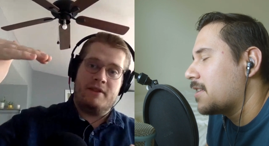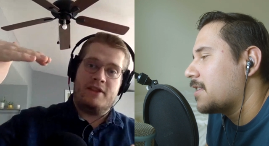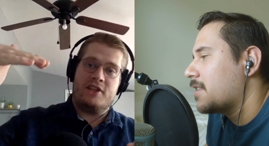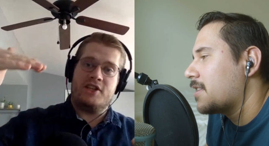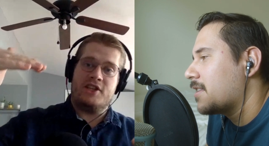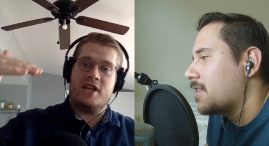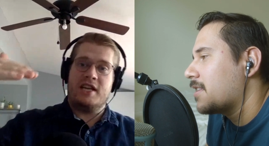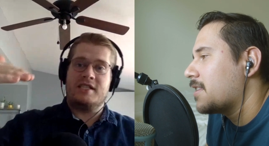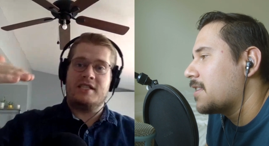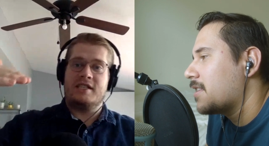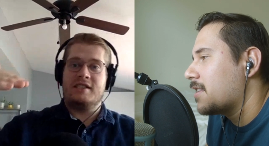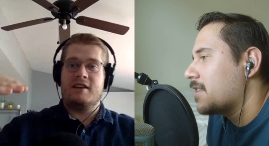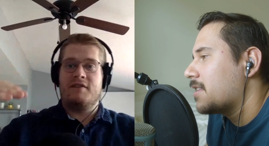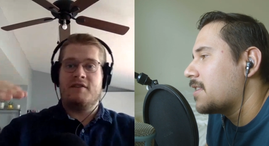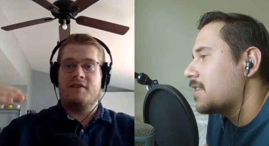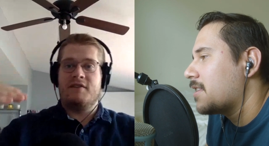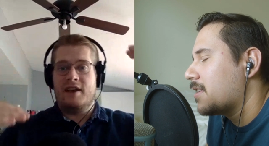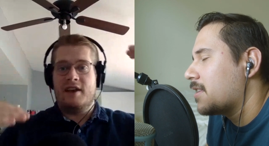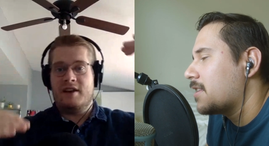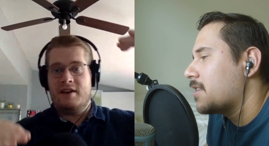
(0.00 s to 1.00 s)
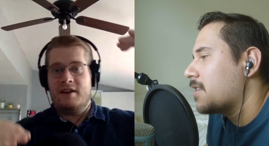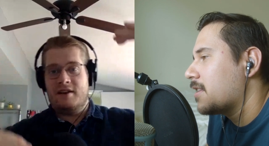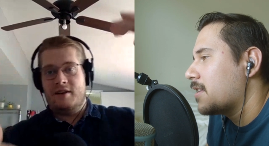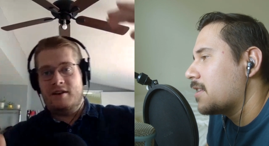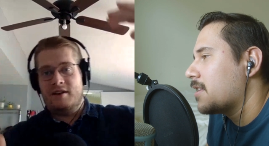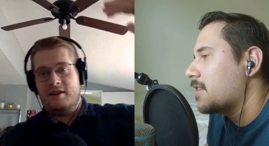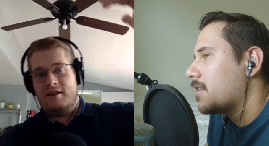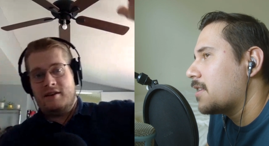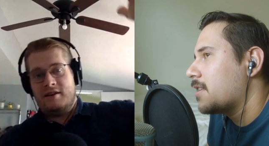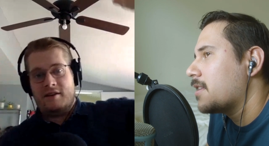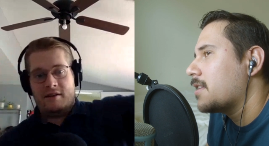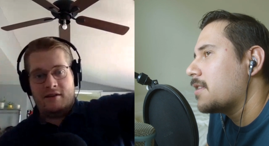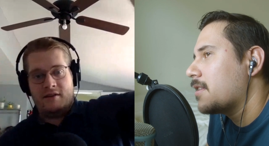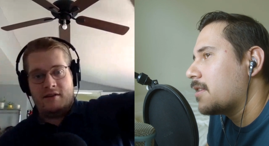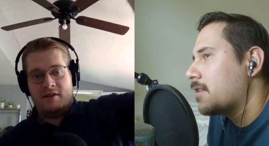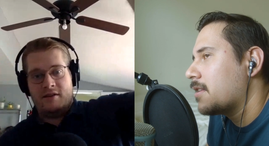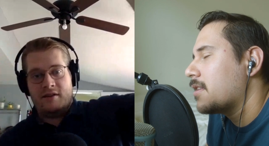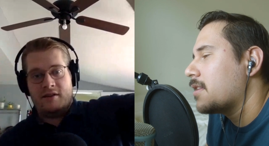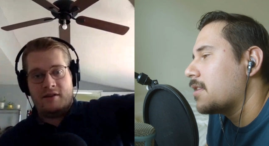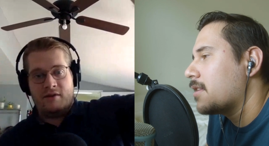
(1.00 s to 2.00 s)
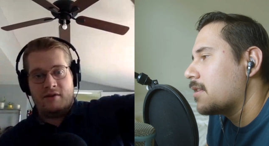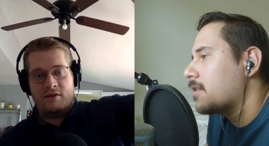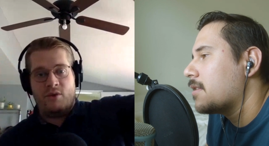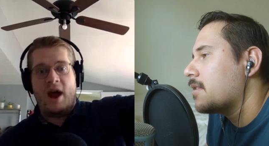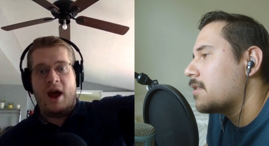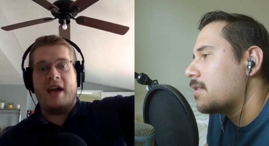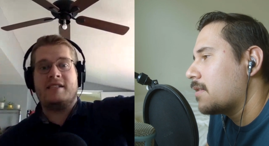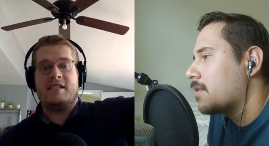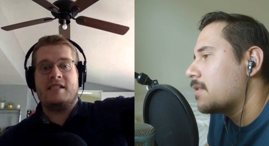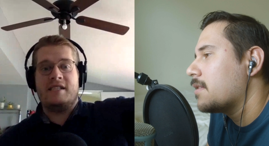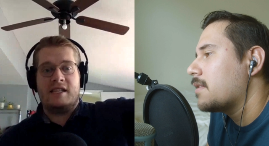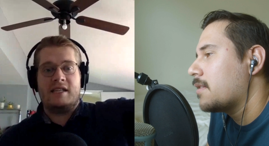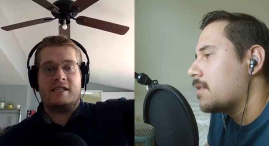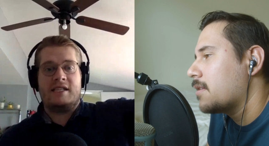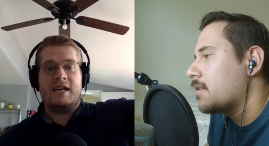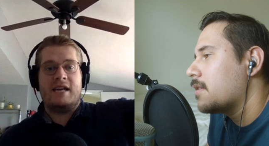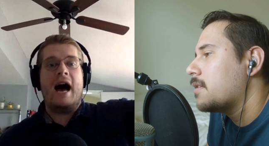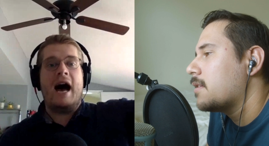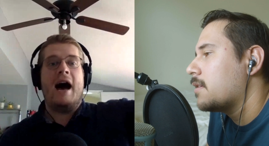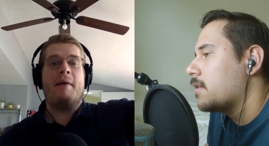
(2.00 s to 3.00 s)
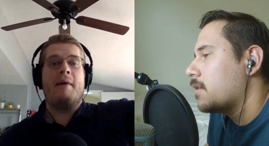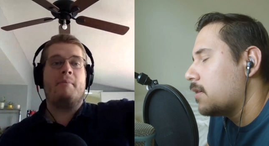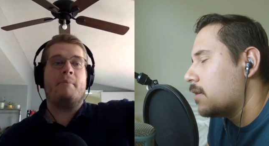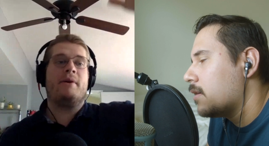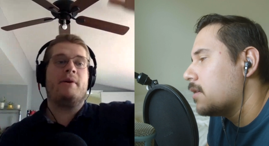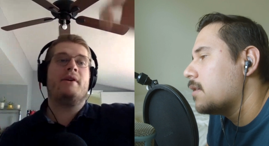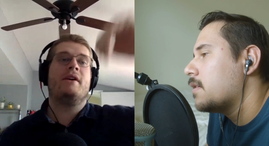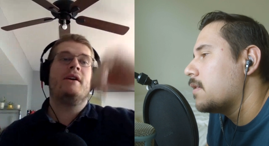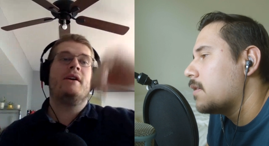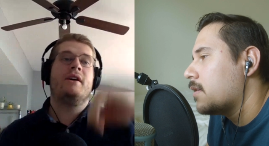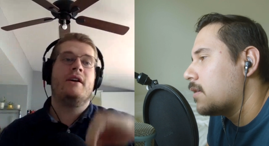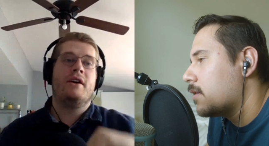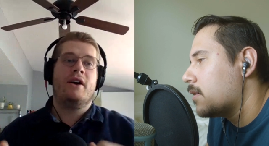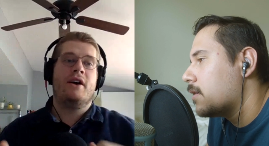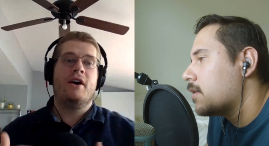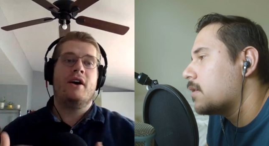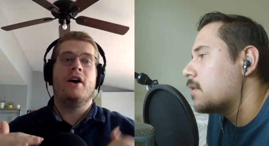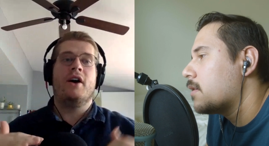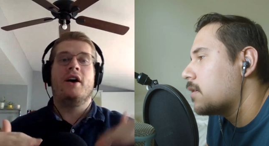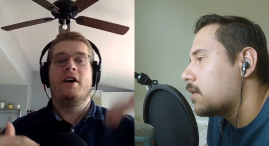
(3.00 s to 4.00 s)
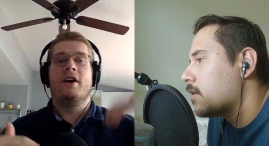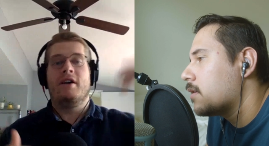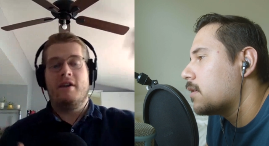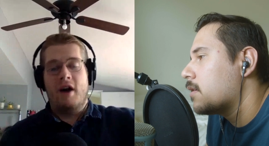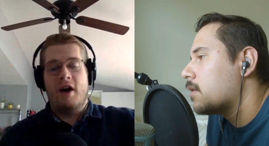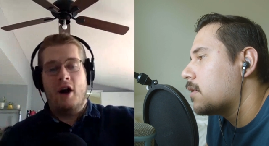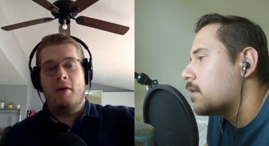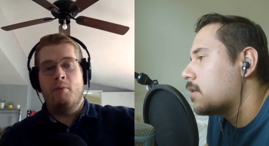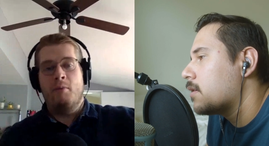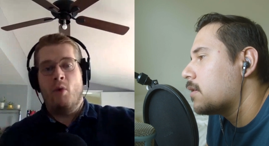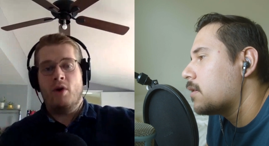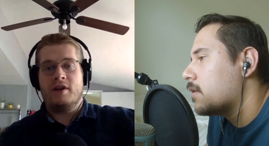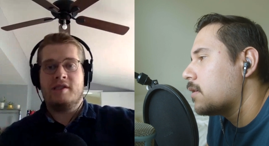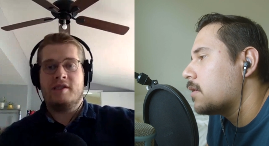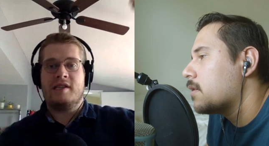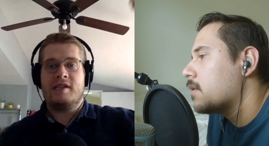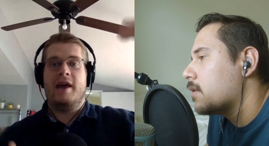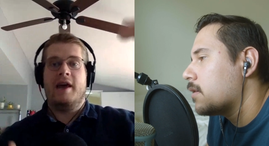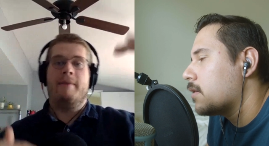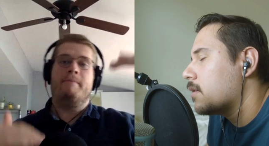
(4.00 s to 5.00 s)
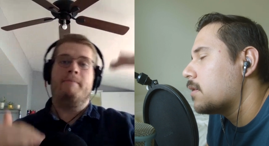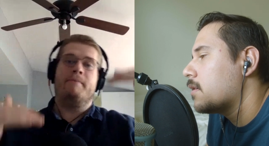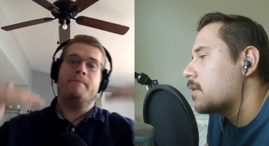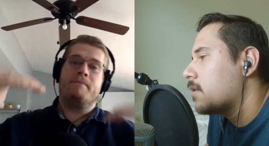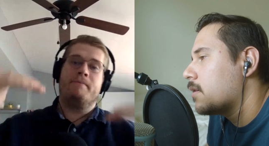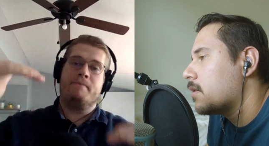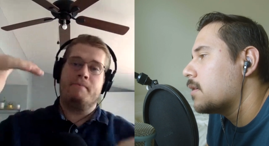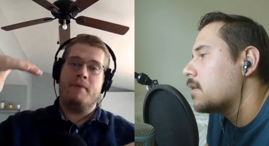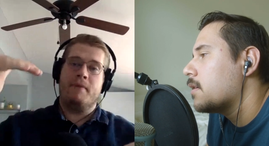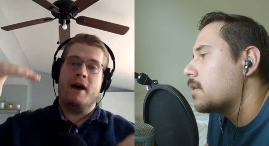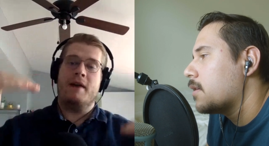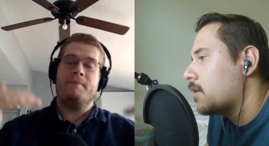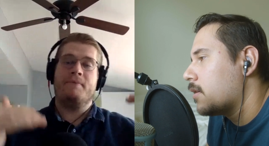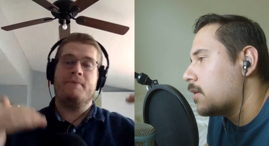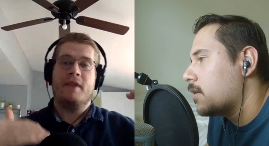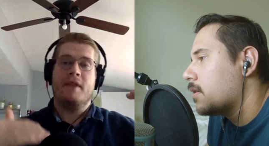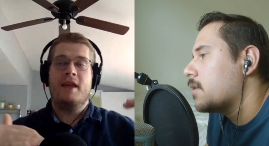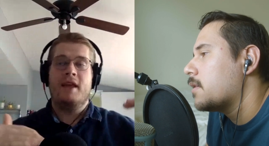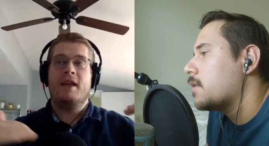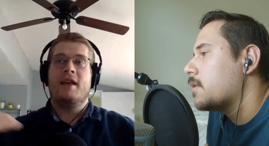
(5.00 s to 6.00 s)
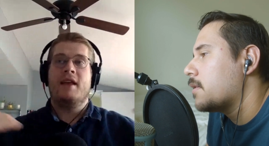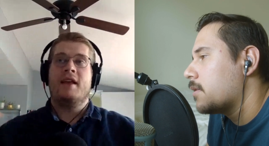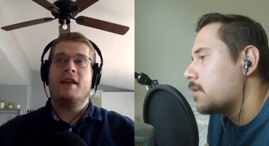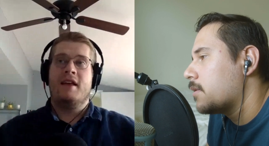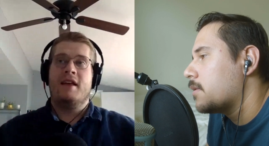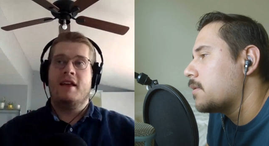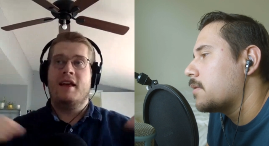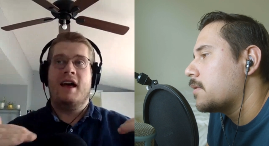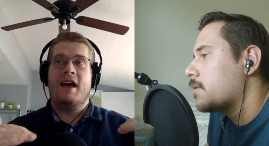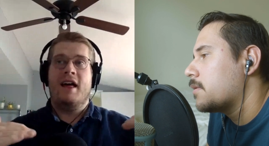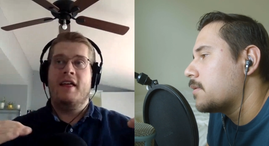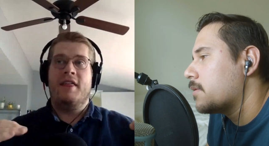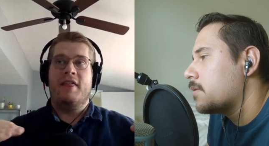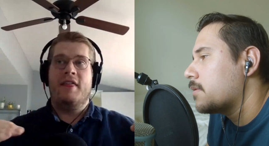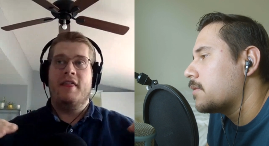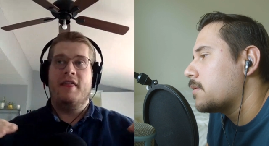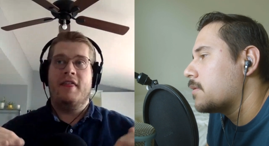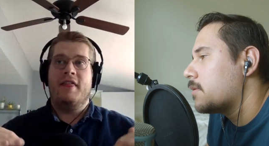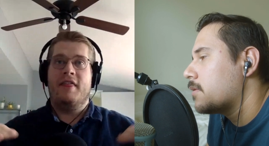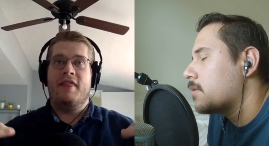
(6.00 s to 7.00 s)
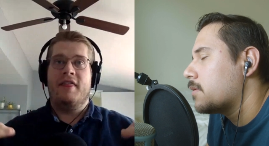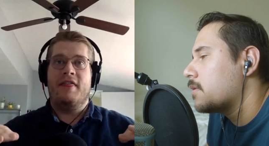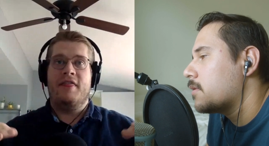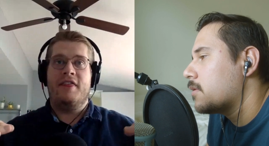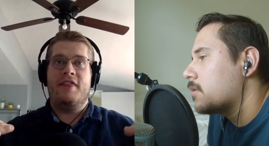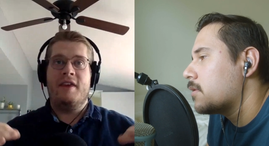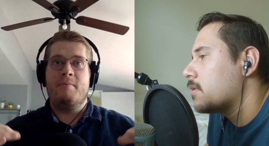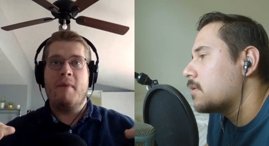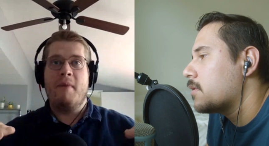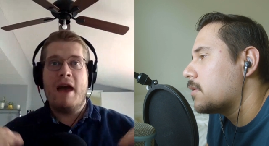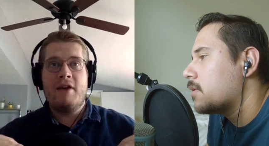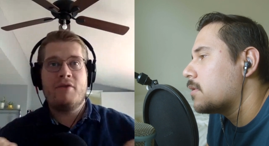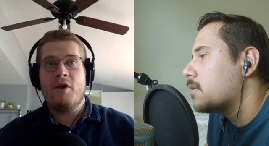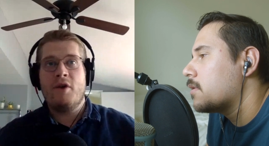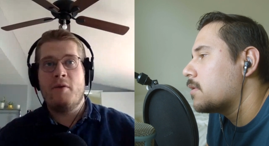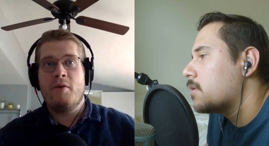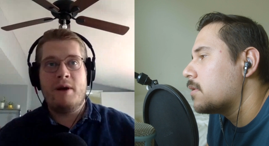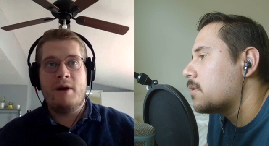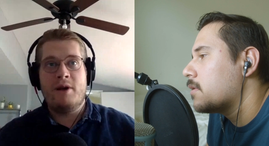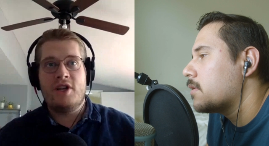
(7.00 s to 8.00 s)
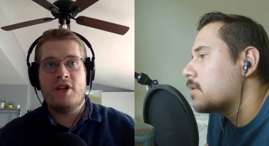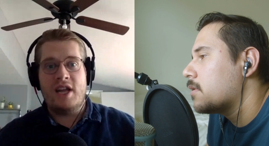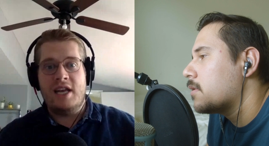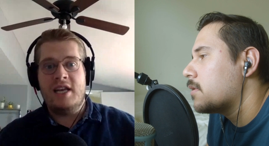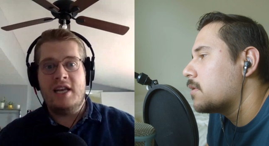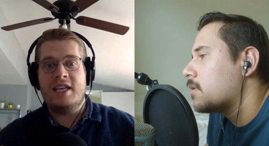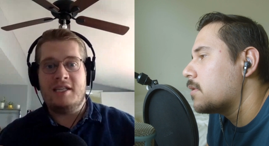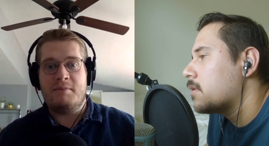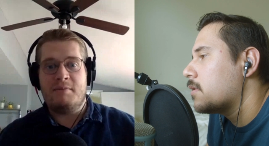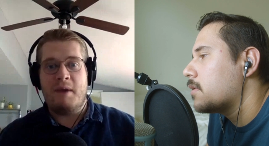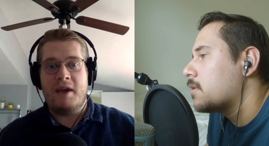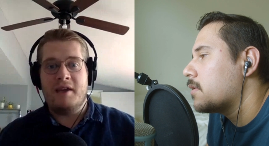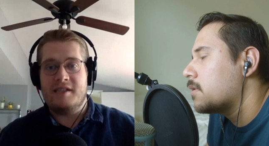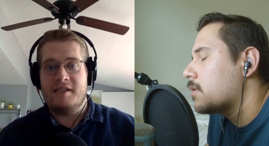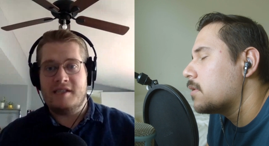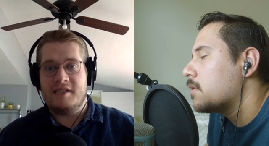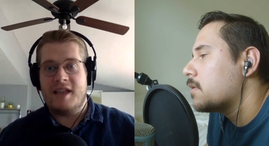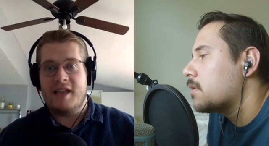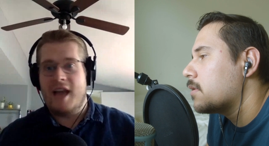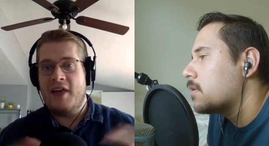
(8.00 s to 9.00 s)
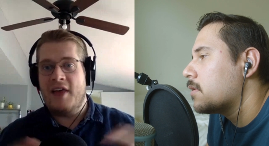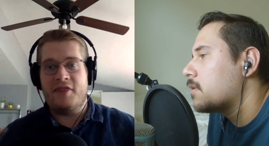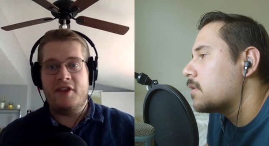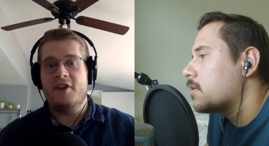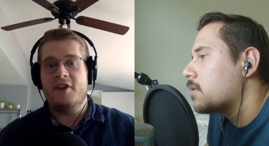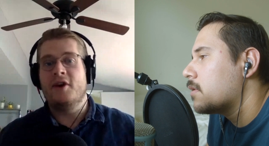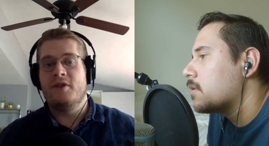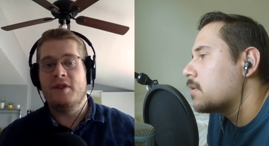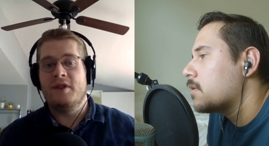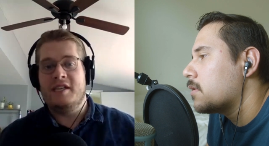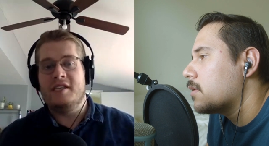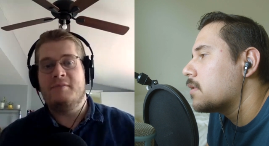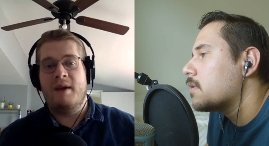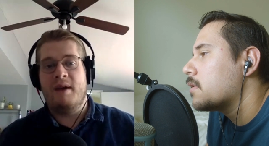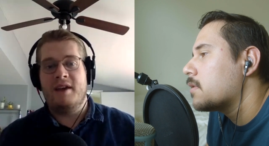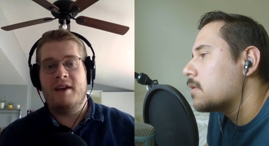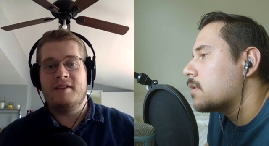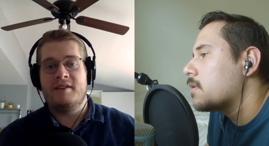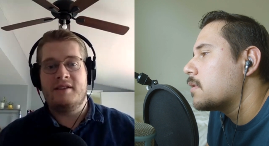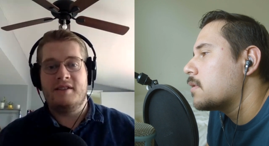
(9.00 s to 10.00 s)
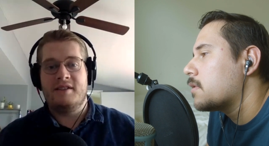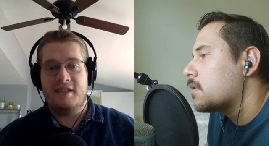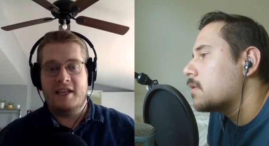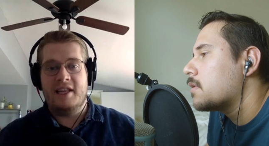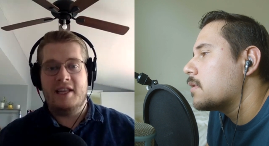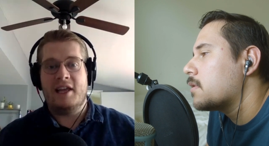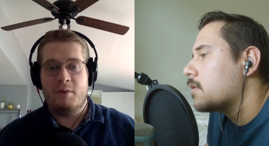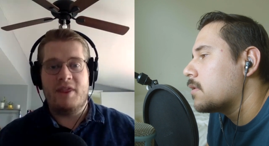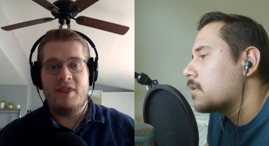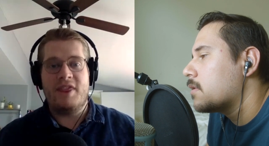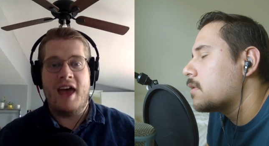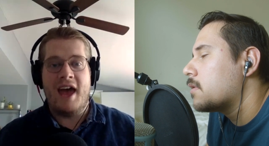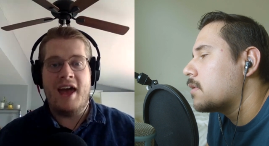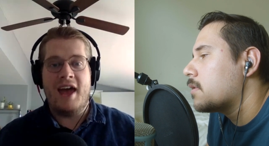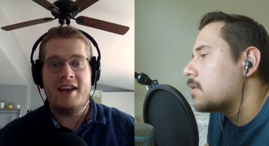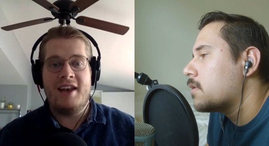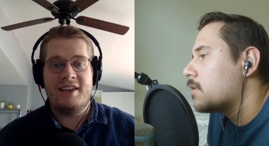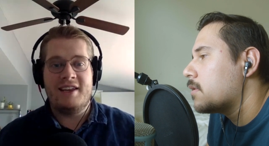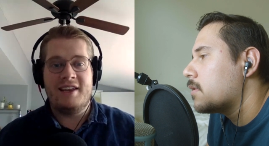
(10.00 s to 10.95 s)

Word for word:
Speaker 1: but the chances of it rising to the top are are more slim. But the micro budget indie space is not the only space dealing with that.